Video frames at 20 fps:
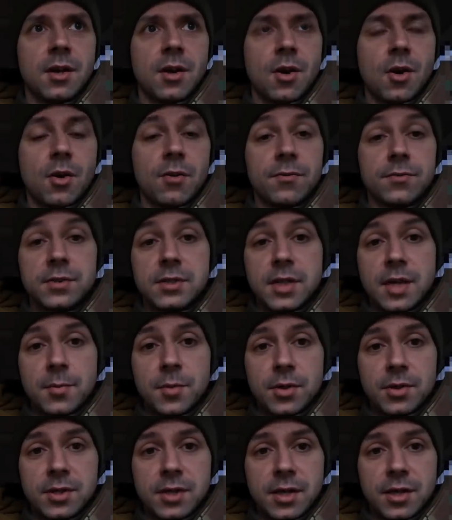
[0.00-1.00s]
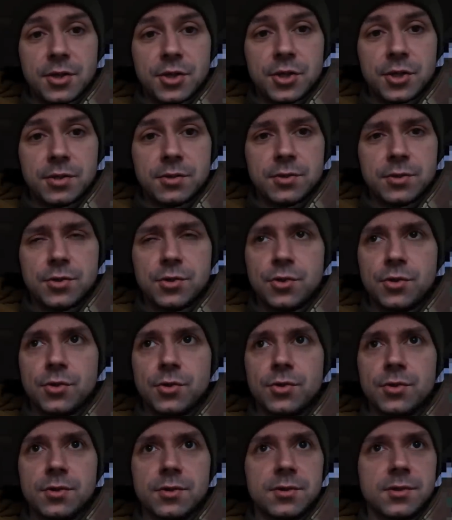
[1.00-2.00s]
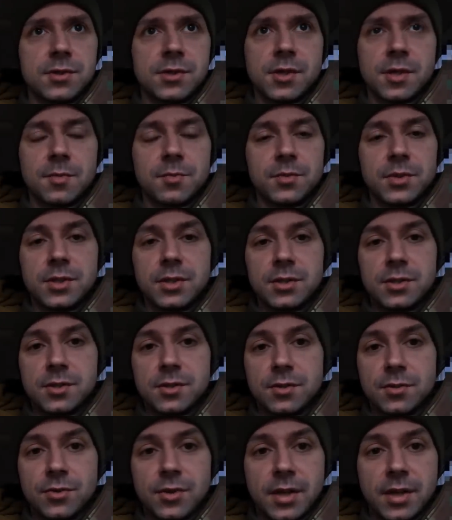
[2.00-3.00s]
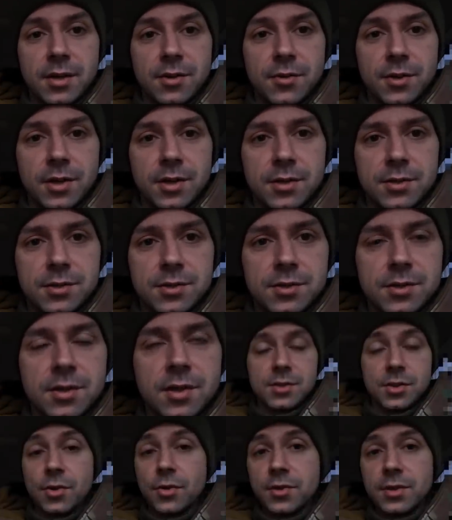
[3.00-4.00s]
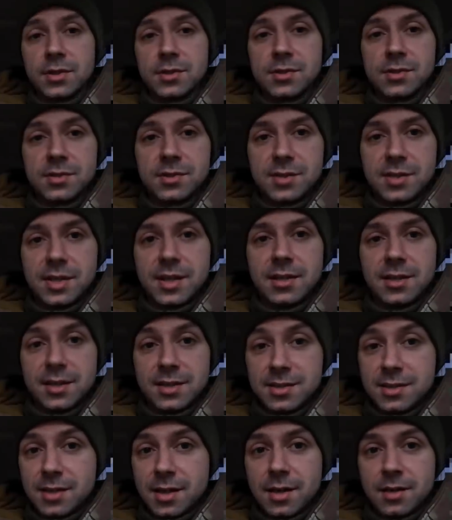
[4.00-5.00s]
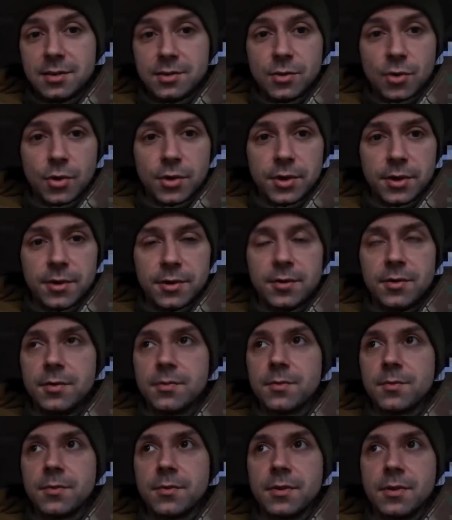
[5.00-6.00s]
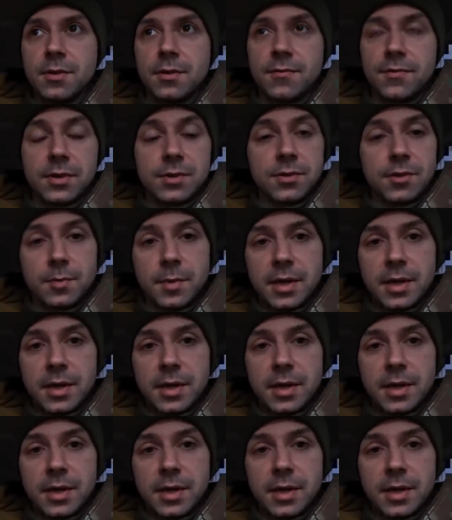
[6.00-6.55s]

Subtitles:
of deportation to some distant areas. So this state-assigned lawyer, Victor